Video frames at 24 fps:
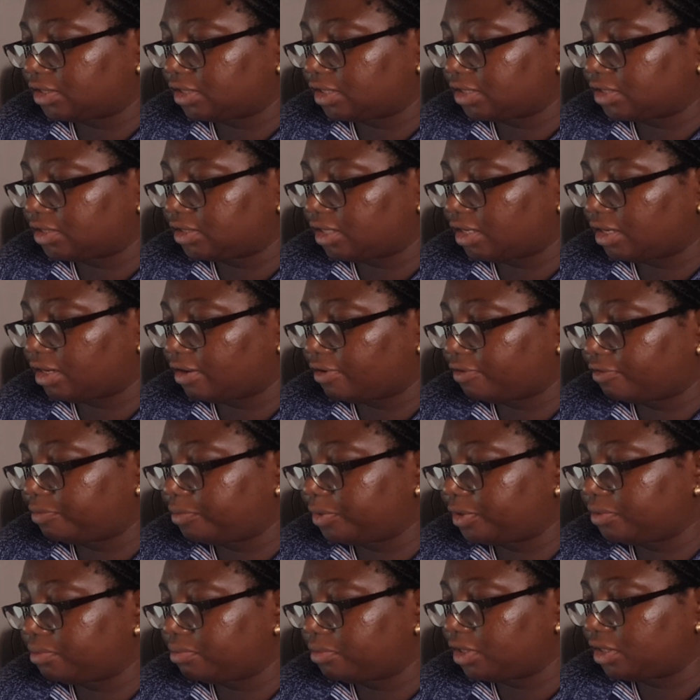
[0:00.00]
years, there have
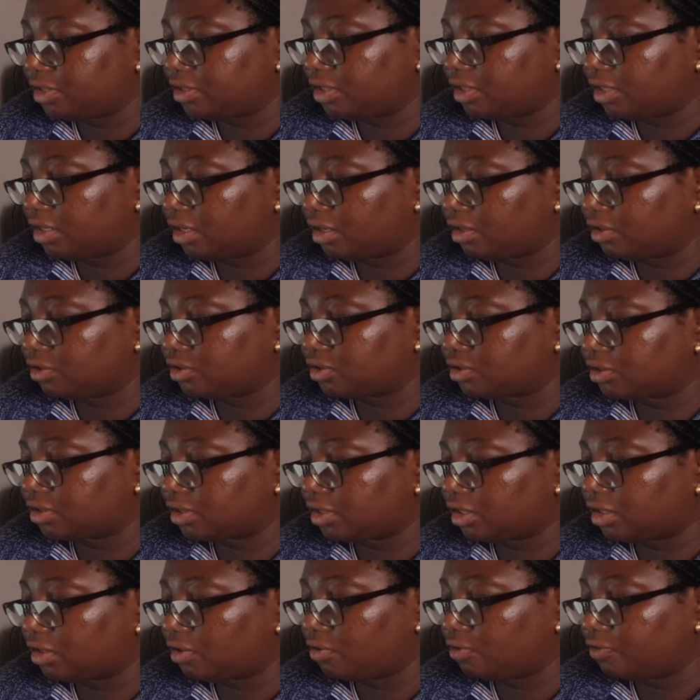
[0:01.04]
been many health
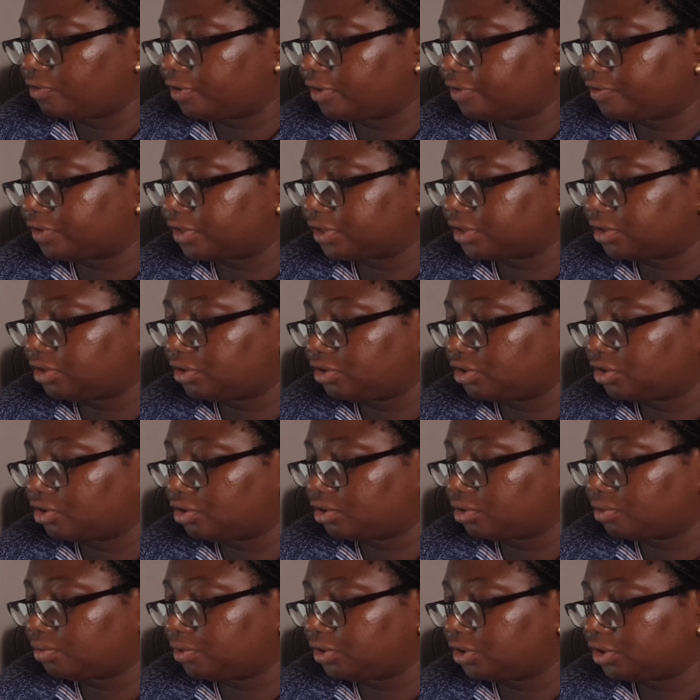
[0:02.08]
scare over
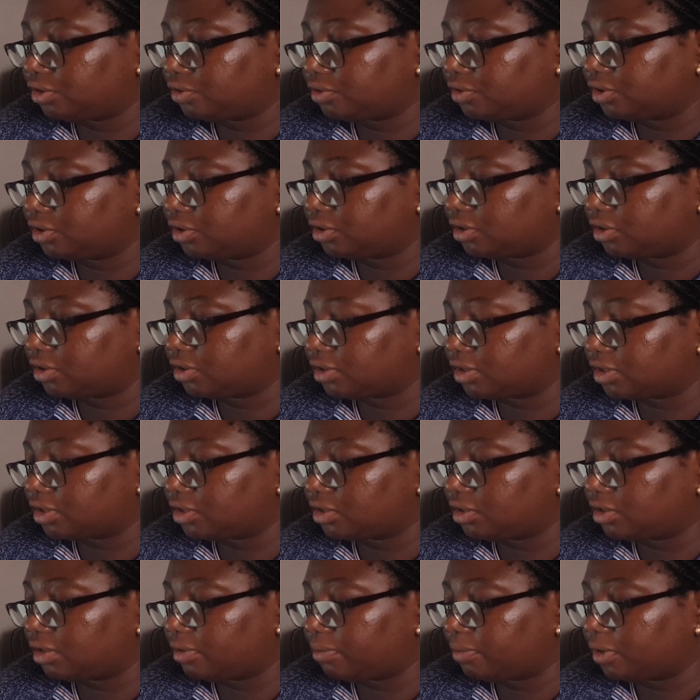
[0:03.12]
vaccination, which creates a
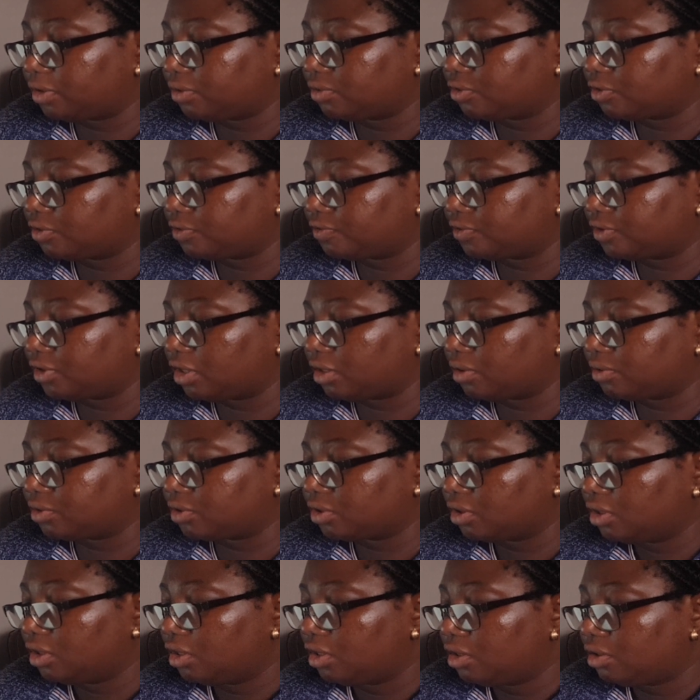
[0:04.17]
certain amount of doubt,
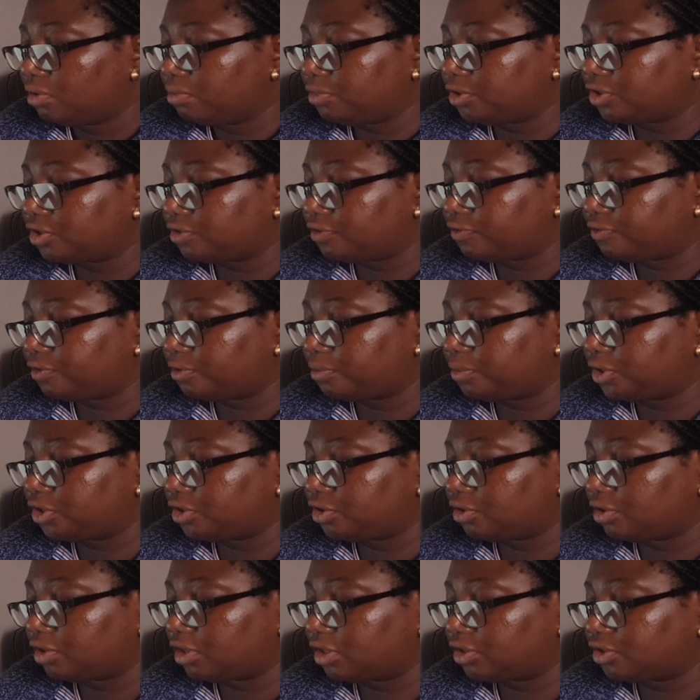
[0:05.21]

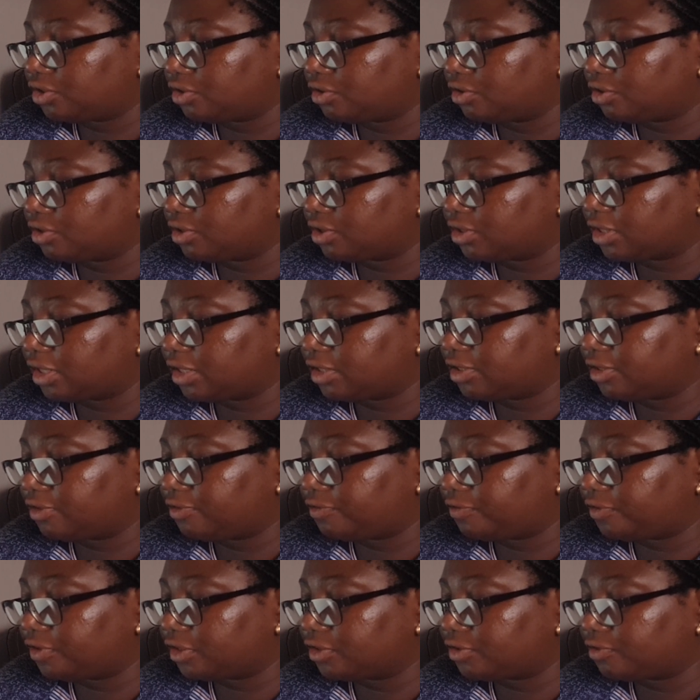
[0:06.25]
misinformation, and serious side
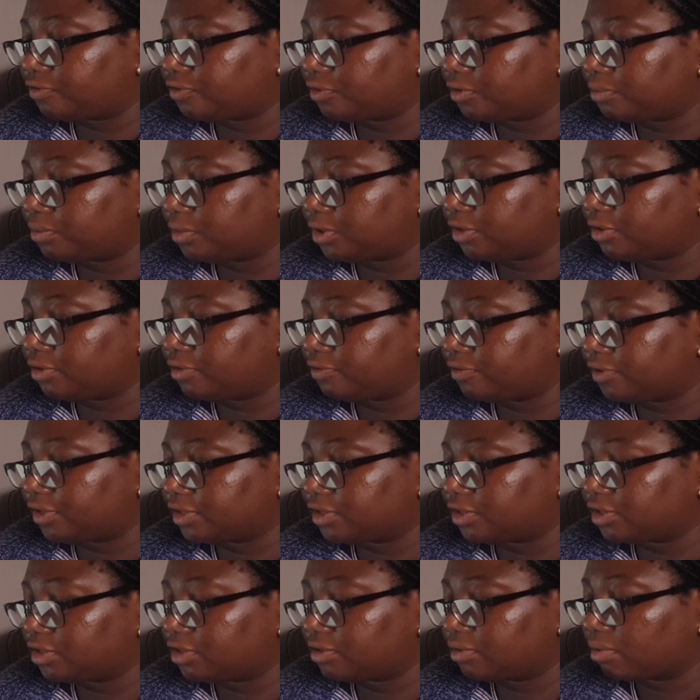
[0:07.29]
effects from the
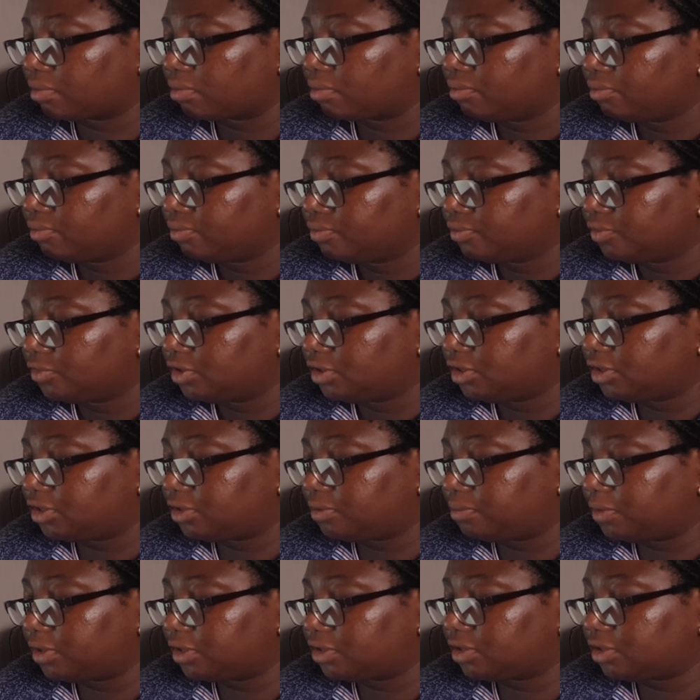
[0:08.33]
vaccine. This
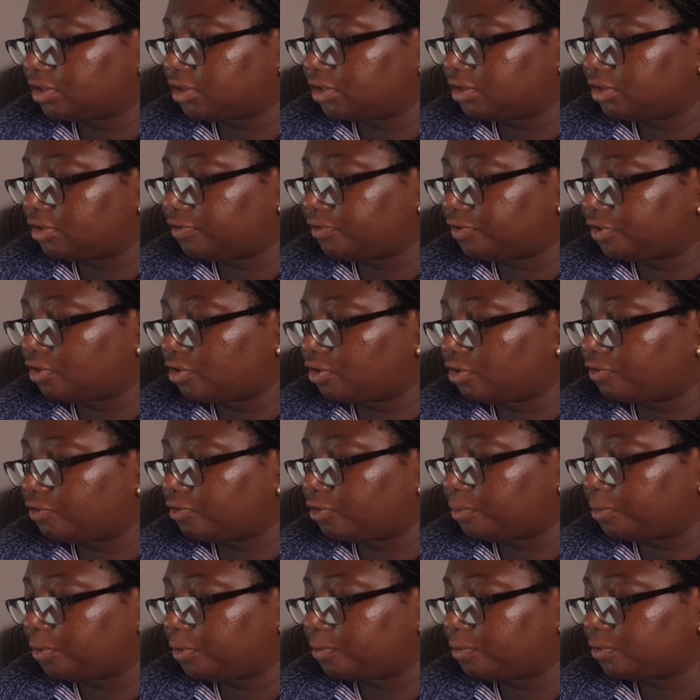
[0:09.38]
makes it difficult
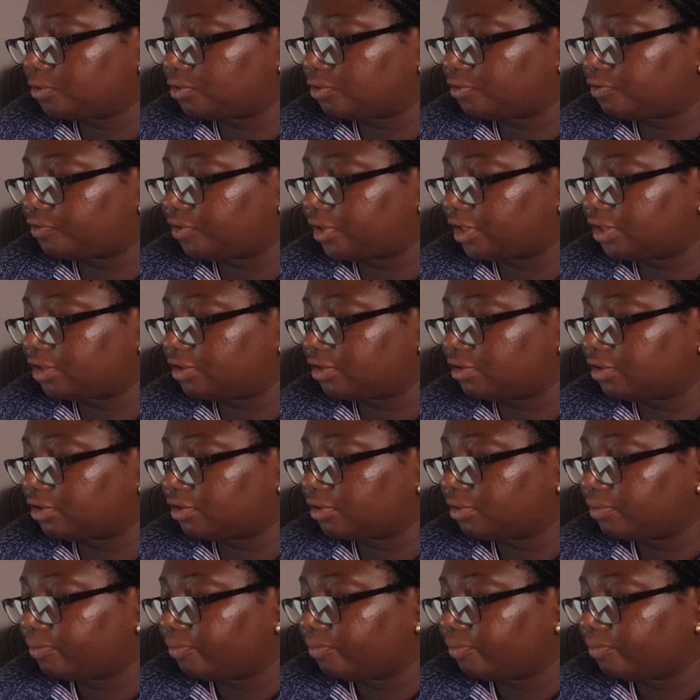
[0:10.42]
for people to find the